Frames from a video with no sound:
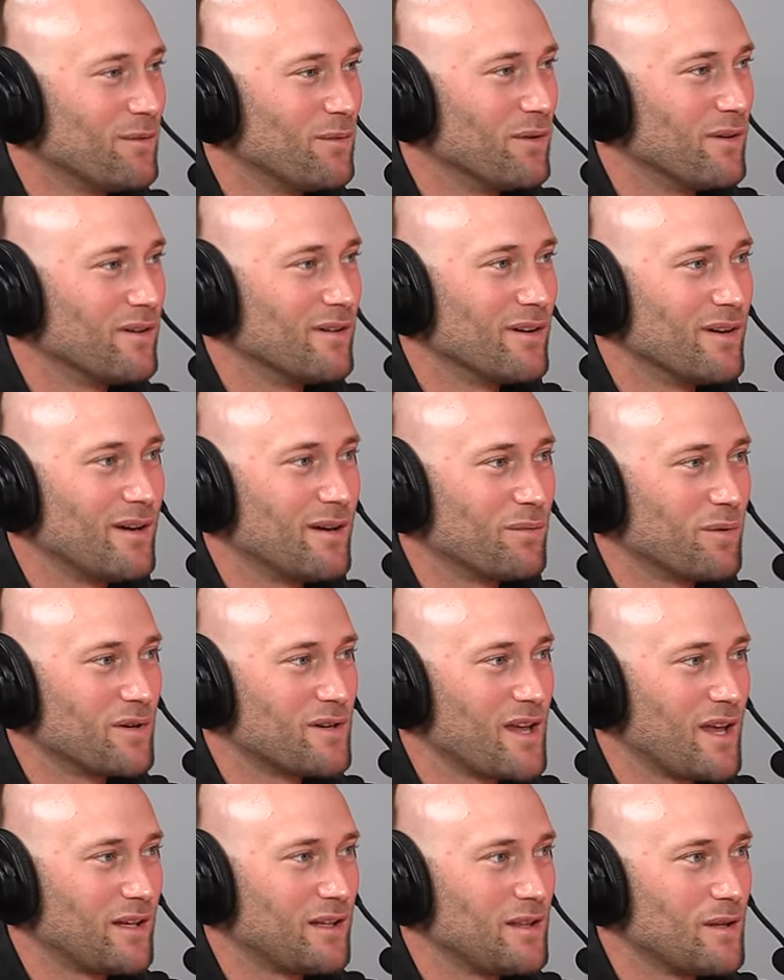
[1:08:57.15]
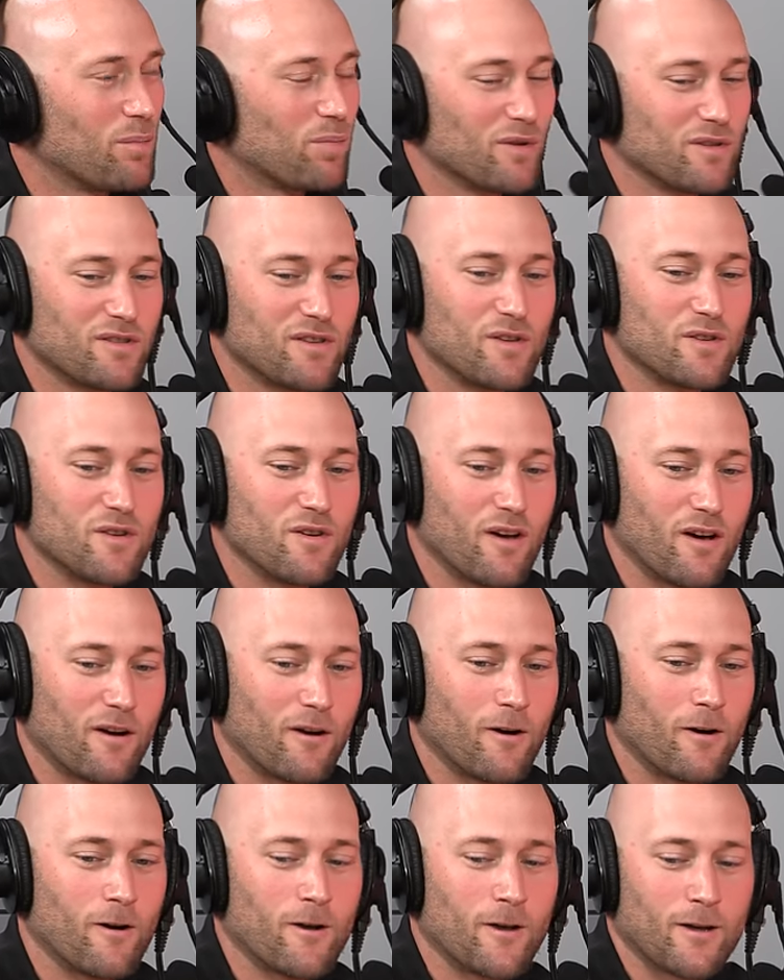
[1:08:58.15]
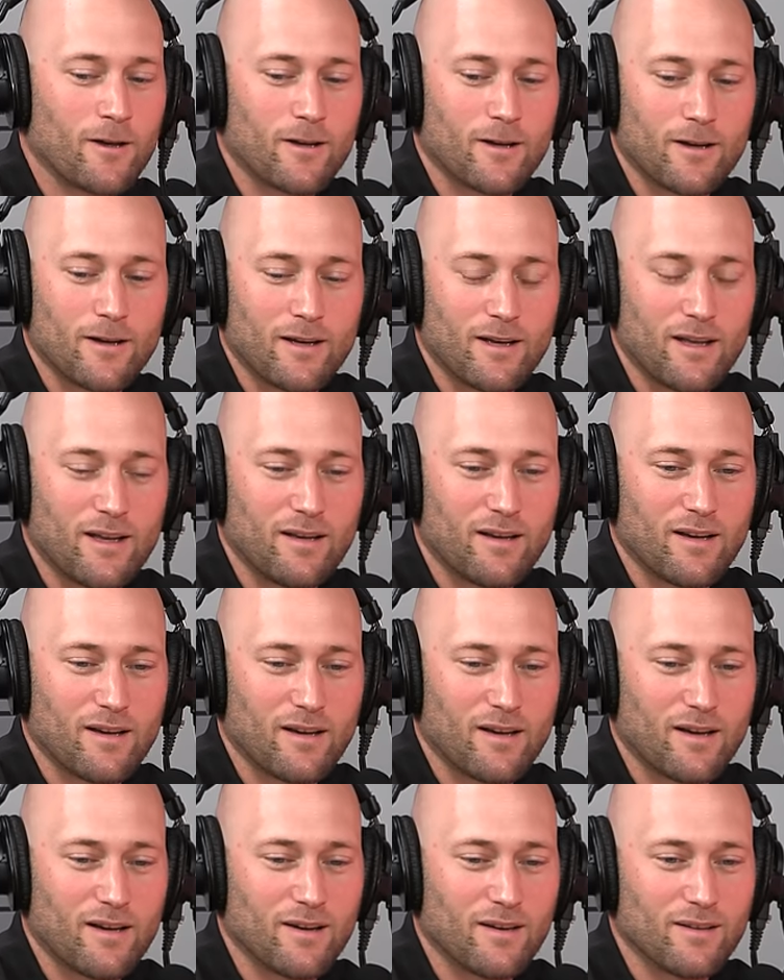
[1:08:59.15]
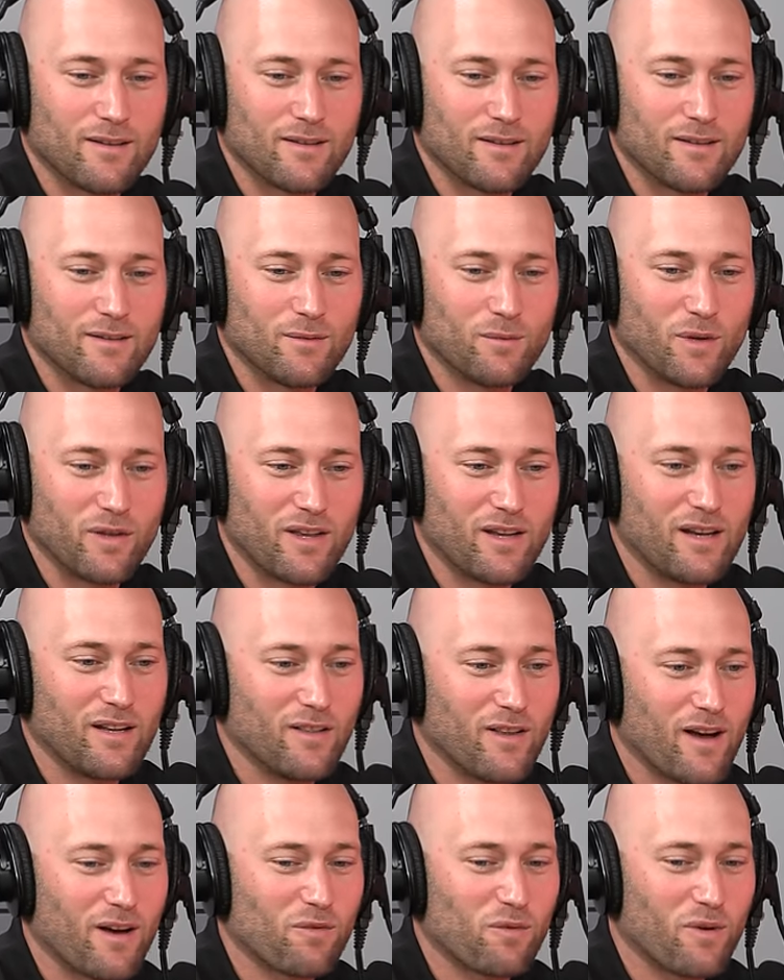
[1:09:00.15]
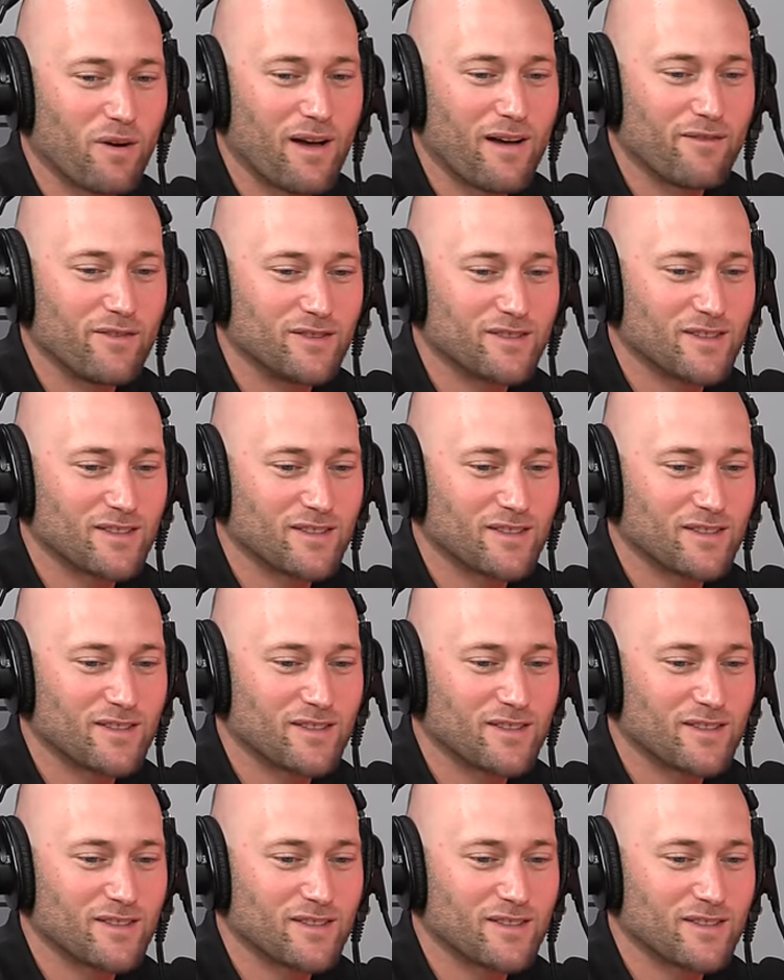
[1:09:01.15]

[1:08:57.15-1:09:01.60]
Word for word: we're, uh, we're taking the Precision Hunter, and uh, with any luck, we'll have a